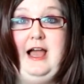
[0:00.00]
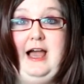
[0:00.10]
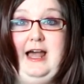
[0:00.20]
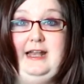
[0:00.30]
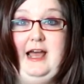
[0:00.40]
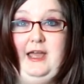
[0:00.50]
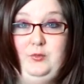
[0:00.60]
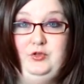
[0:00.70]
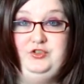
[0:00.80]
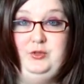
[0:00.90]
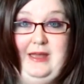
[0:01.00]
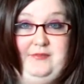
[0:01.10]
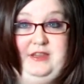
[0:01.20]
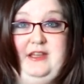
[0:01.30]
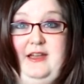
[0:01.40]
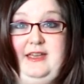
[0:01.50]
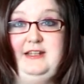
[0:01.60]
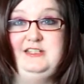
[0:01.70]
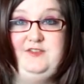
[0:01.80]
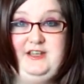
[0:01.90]
and I will do everything I
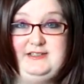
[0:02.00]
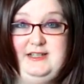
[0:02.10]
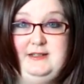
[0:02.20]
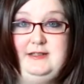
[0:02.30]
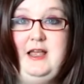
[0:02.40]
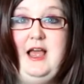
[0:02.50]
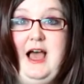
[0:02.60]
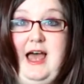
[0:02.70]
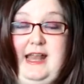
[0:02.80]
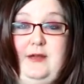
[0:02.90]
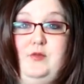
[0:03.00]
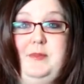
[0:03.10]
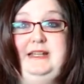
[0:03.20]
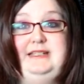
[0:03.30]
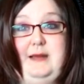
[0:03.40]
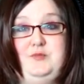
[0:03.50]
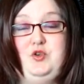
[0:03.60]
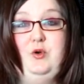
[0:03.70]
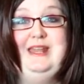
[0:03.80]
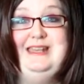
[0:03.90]
can to fix it and I will make damn
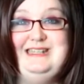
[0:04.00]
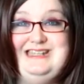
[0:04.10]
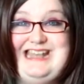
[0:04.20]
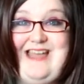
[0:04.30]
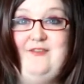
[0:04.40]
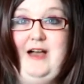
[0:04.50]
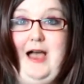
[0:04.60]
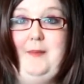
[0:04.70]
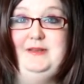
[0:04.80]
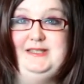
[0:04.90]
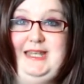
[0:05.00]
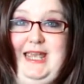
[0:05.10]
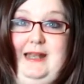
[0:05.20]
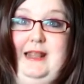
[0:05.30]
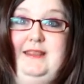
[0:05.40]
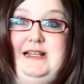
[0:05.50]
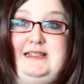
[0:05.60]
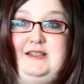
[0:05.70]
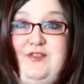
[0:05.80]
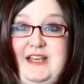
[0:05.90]
sure it never happens again and
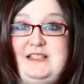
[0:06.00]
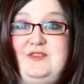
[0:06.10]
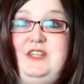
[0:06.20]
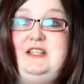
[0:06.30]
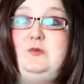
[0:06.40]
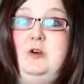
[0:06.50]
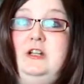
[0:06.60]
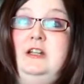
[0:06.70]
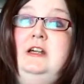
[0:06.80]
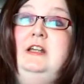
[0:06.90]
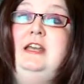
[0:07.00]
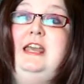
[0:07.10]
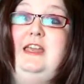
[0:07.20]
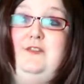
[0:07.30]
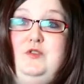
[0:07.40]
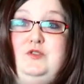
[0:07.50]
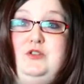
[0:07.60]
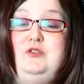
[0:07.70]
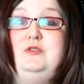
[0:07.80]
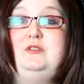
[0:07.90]
that's the fix for this one if you
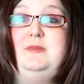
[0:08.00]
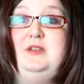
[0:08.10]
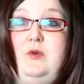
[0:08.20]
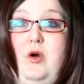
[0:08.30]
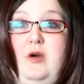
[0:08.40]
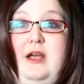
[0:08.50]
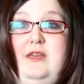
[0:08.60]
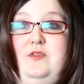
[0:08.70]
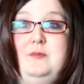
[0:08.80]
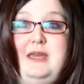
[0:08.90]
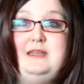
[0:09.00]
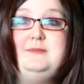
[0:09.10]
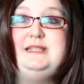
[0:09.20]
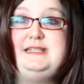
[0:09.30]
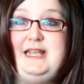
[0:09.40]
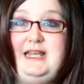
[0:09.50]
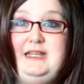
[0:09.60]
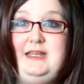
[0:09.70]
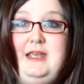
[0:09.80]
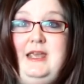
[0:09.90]
do do something wrong, if you make a
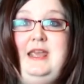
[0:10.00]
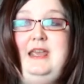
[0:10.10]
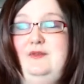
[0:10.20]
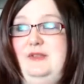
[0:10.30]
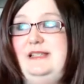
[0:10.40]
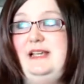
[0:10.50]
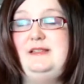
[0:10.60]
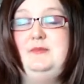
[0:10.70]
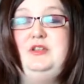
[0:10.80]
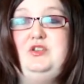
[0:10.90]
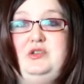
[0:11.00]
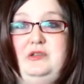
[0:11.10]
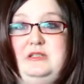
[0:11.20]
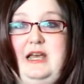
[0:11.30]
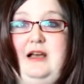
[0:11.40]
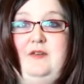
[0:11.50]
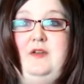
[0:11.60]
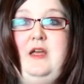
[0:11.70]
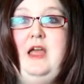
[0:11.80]
mistake, if you say something you shouldn't have,